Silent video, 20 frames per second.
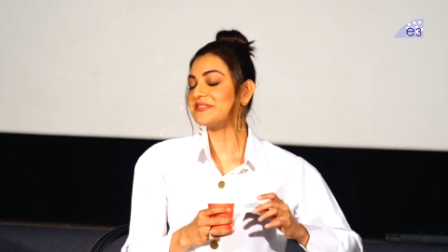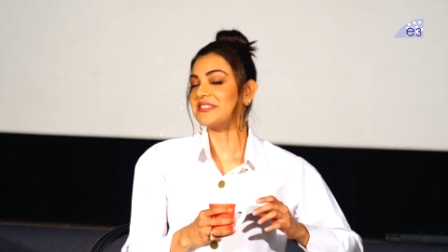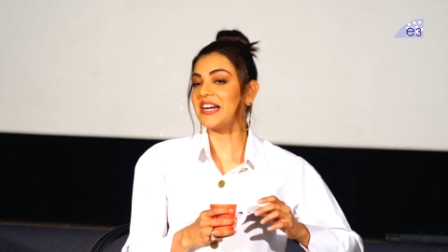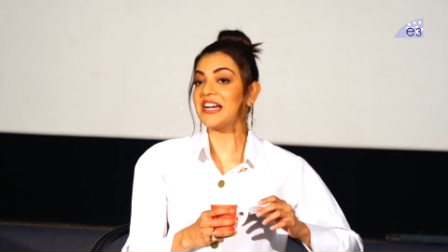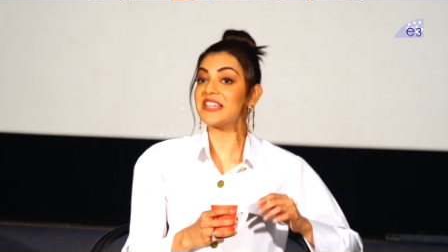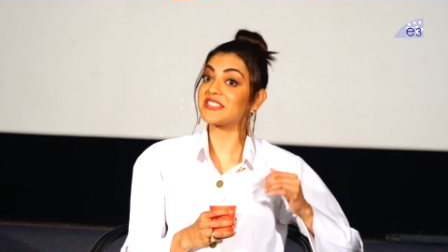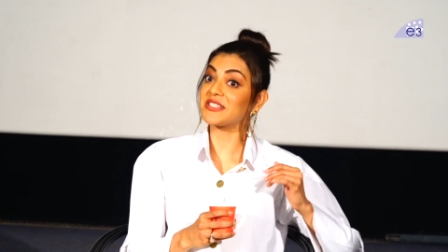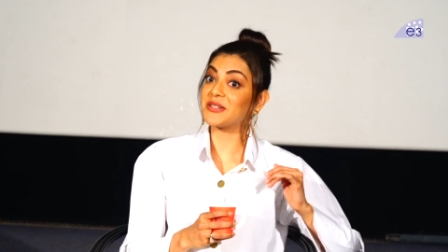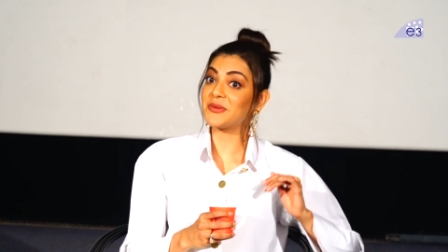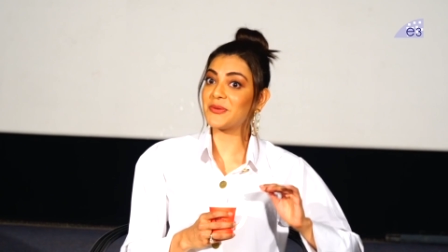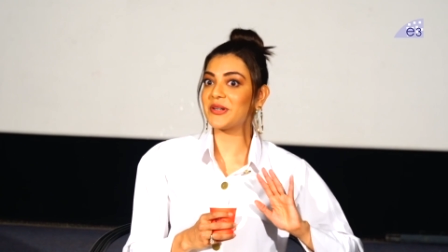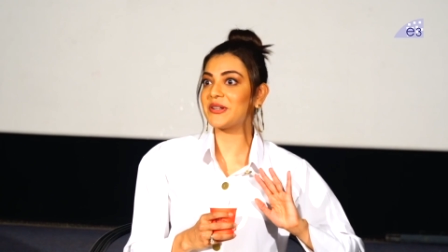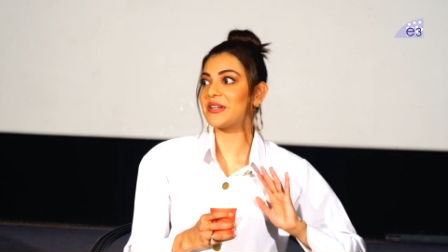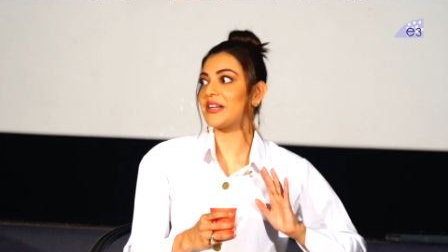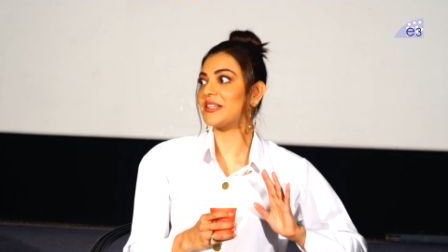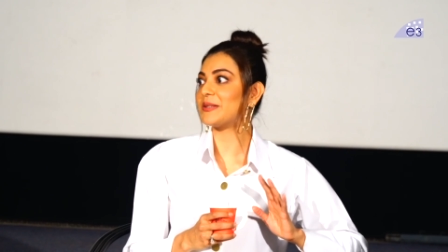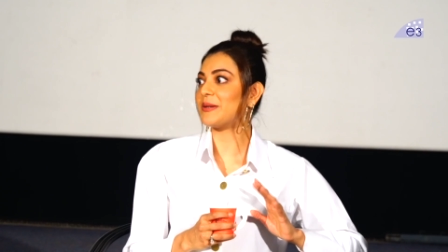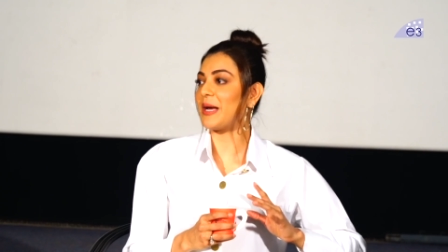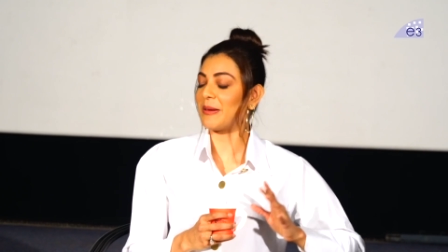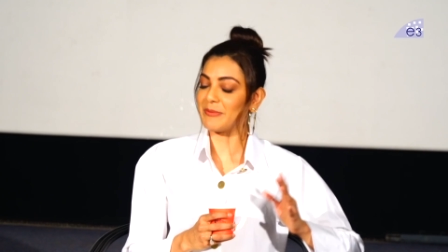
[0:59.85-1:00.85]
I still want to
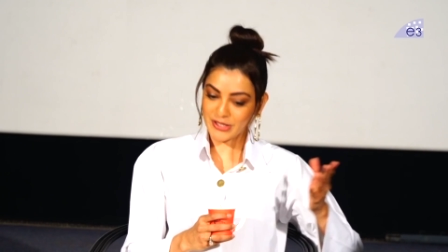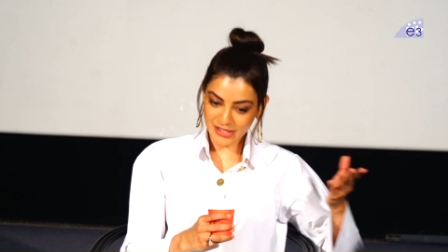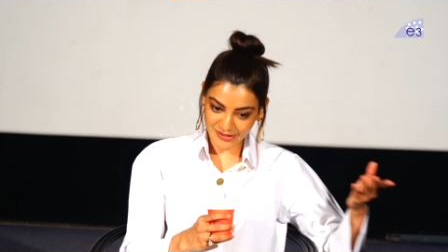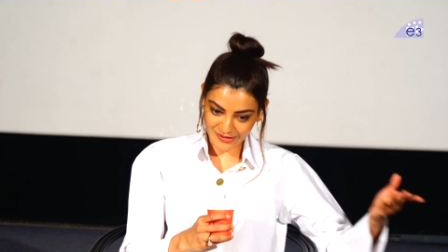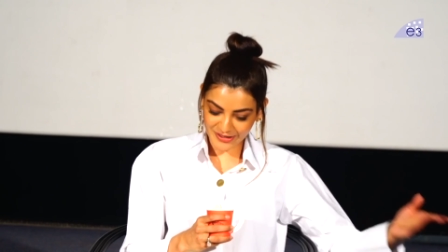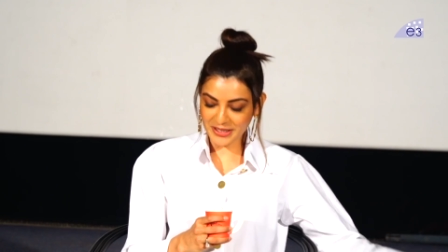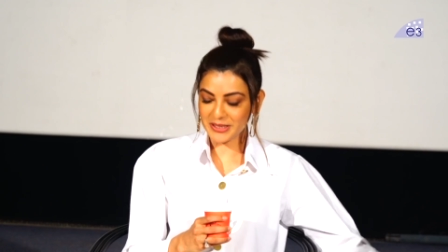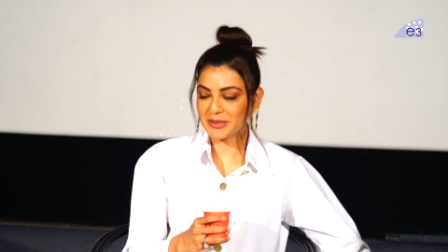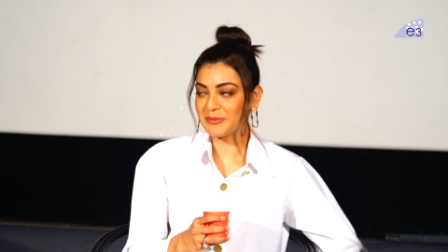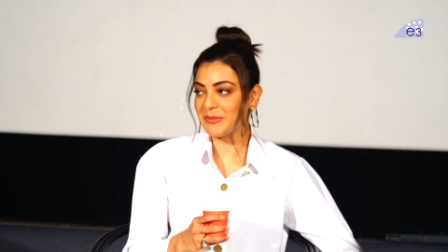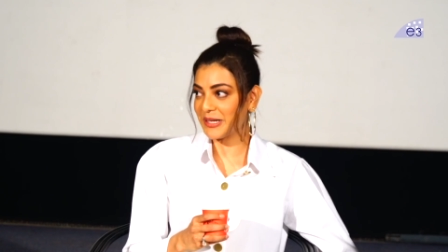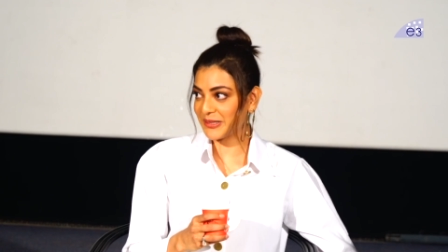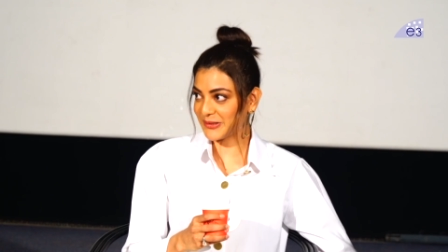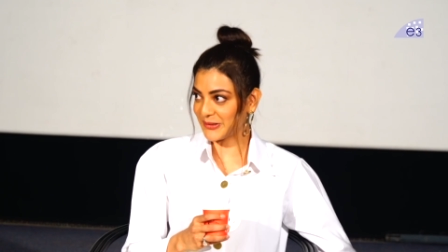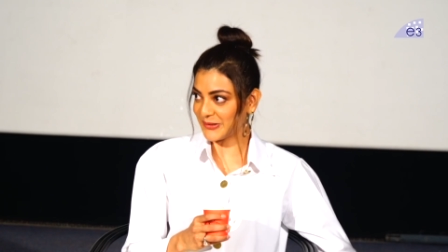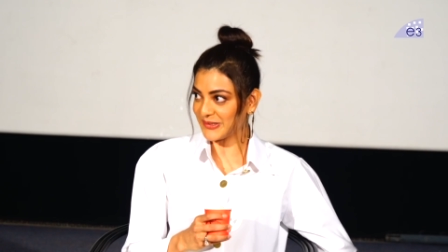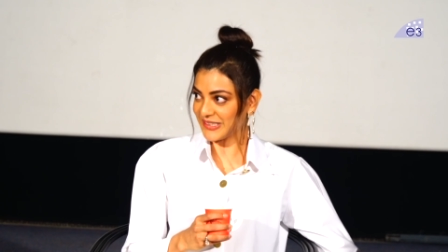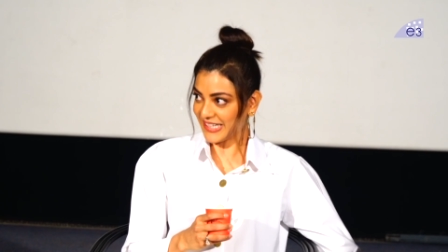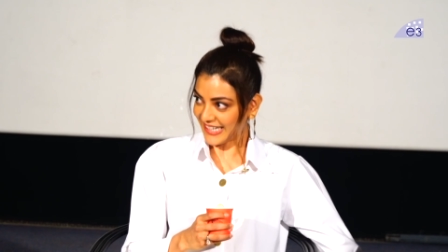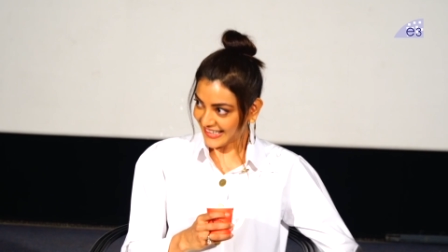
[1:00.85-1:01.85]
run, the, I'm still running the
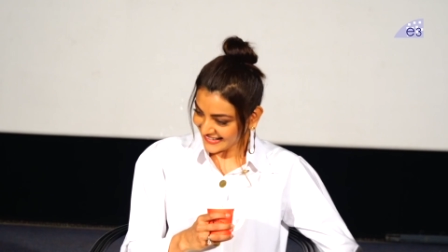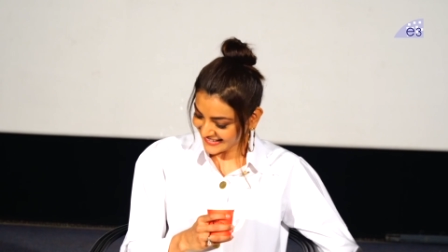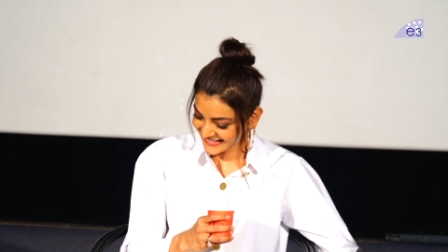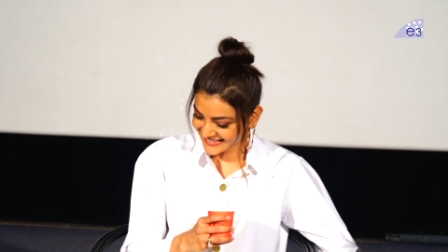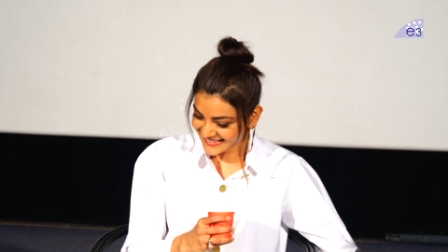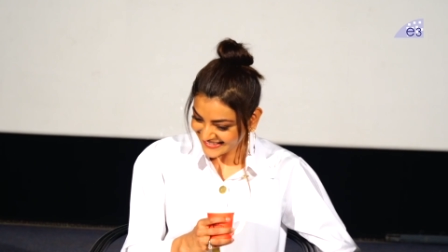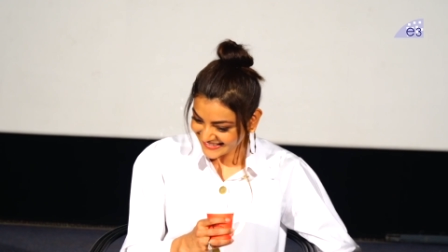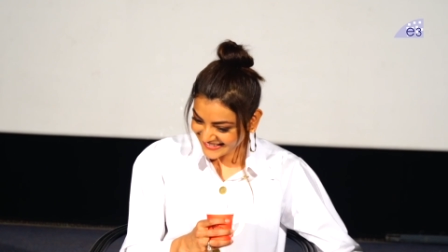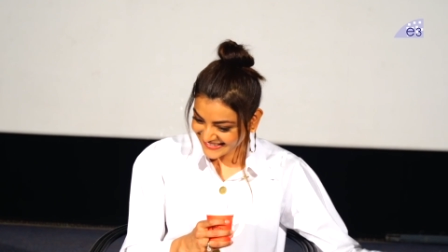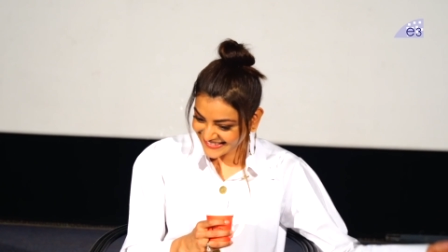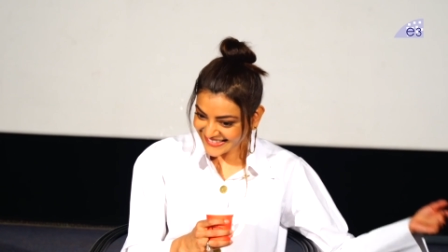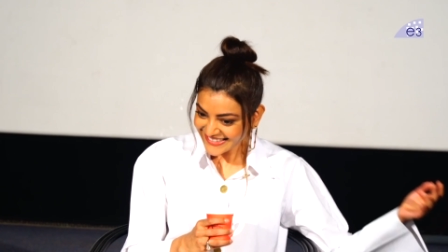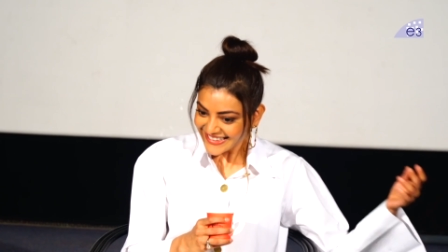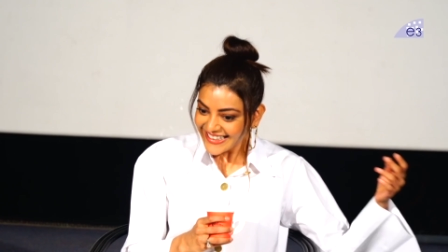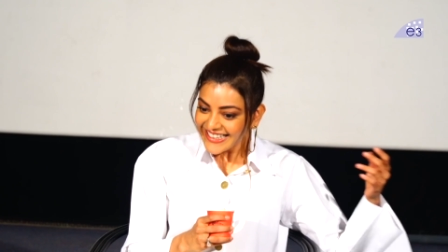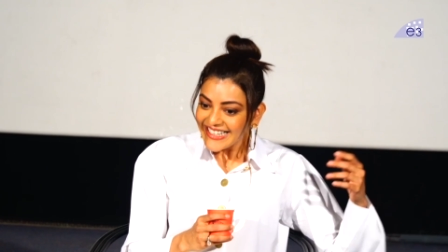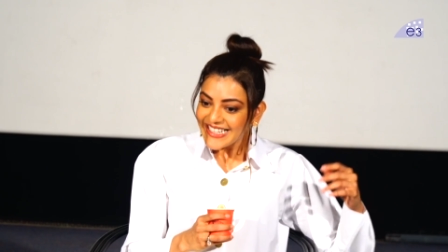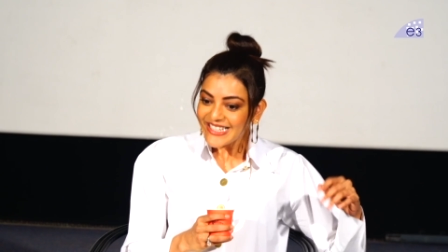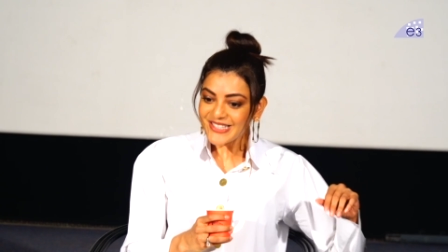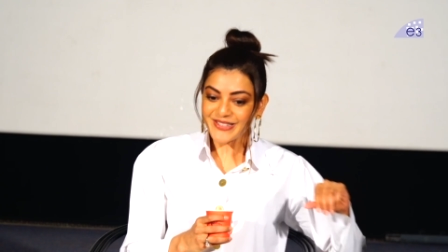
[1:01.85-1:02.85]
marathon again.
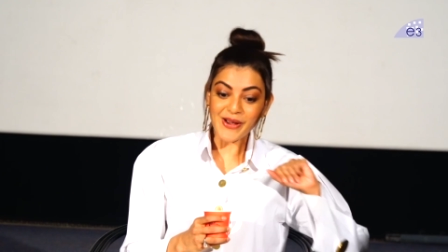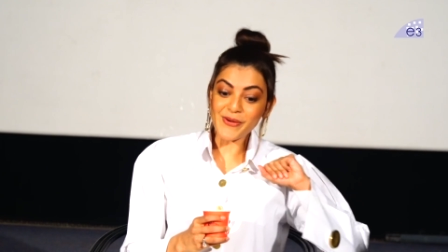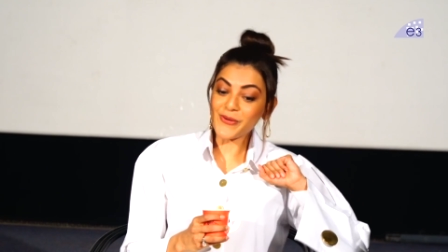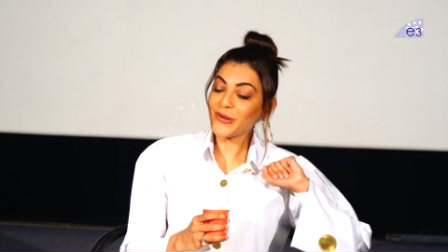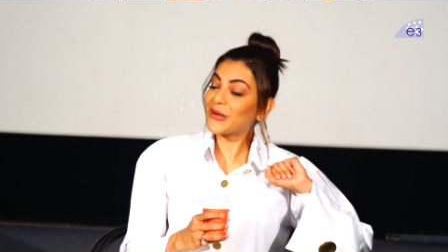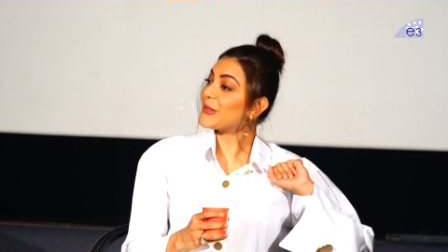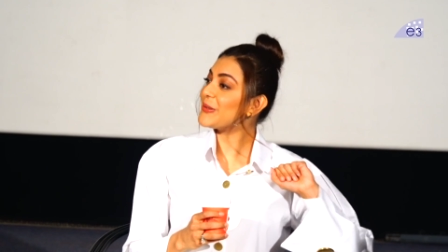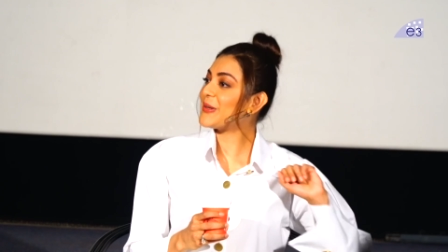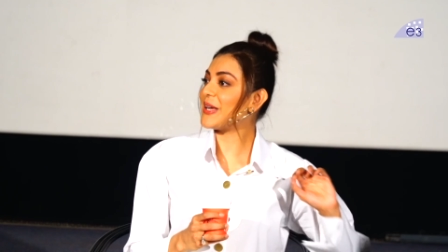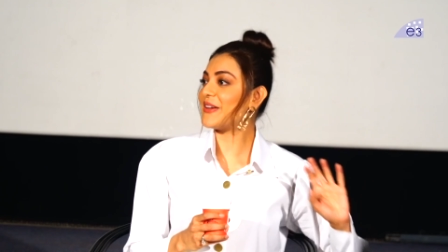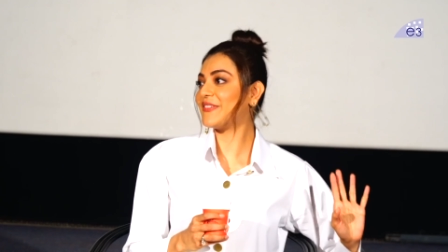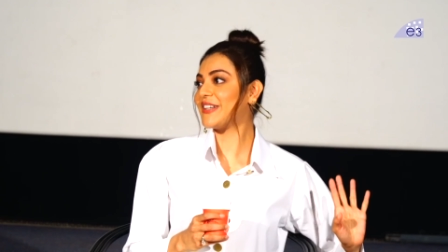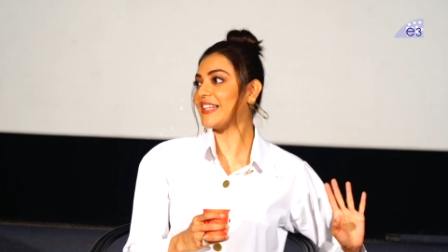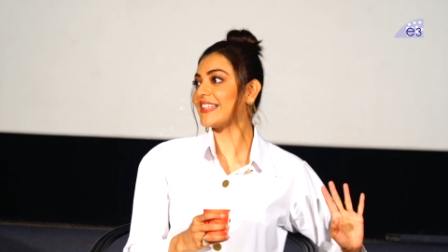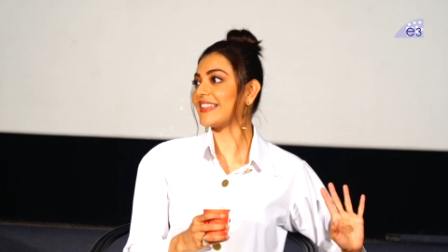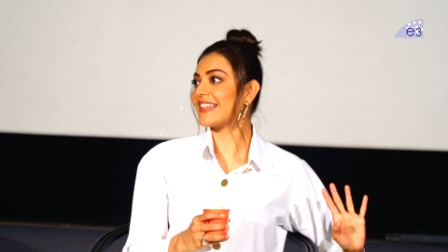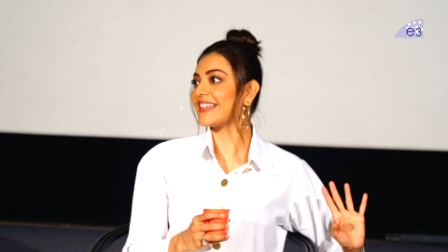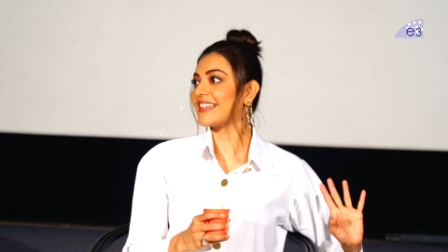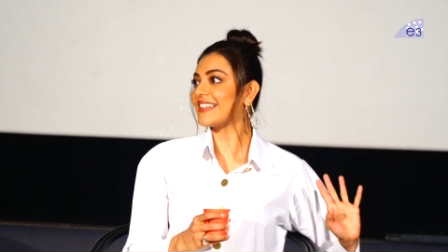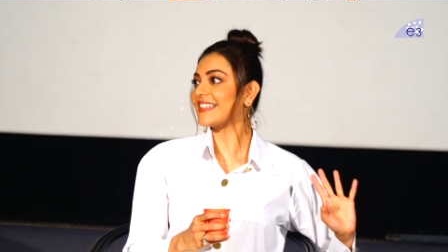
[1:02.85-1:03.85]
So I want to do everything.